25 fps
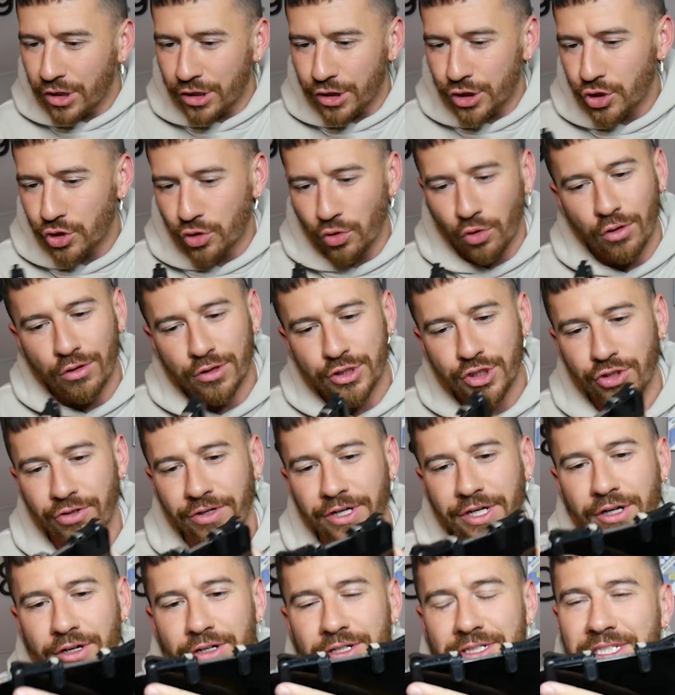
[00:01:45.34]
control
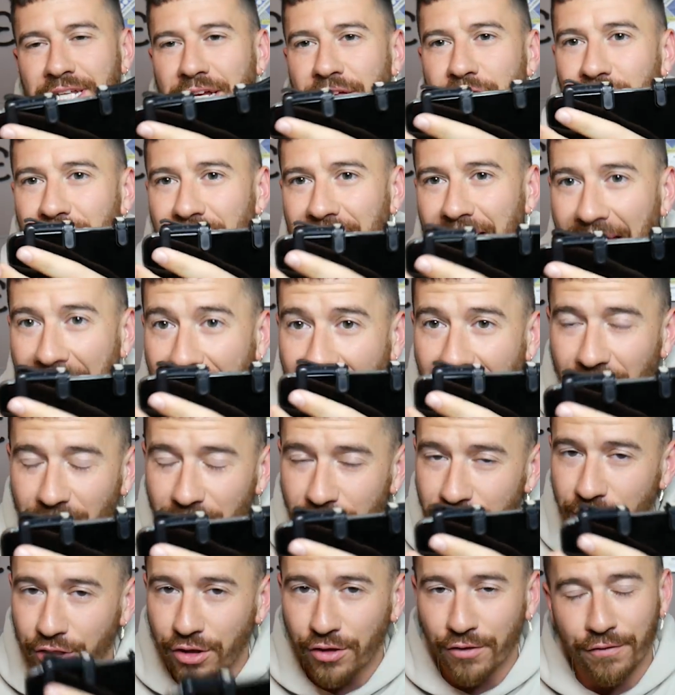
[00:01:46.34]
triggers that you can add
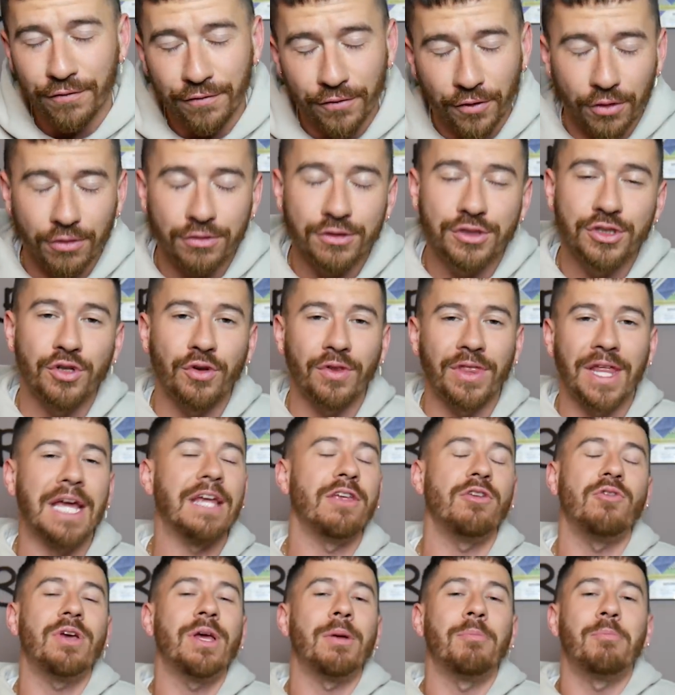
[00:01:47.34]
onto your phone so
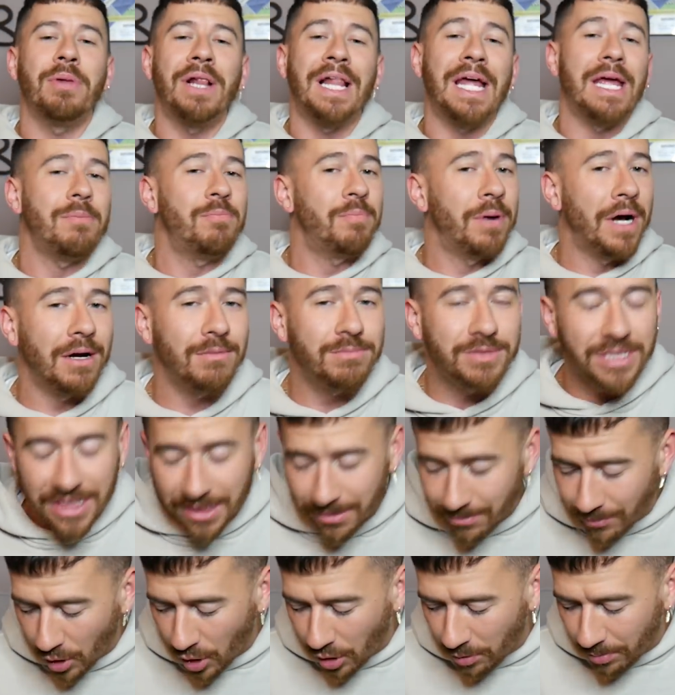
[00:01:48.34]
that you can play
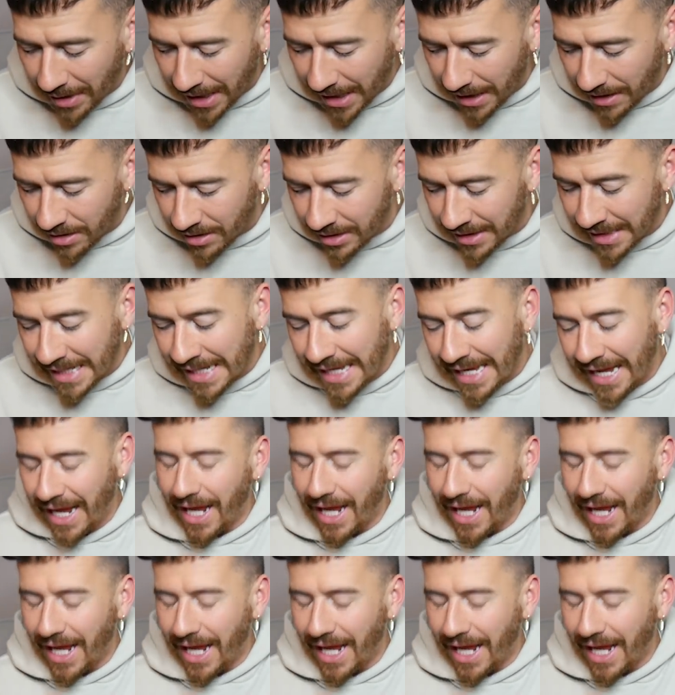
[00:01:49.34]
PUBG Mobile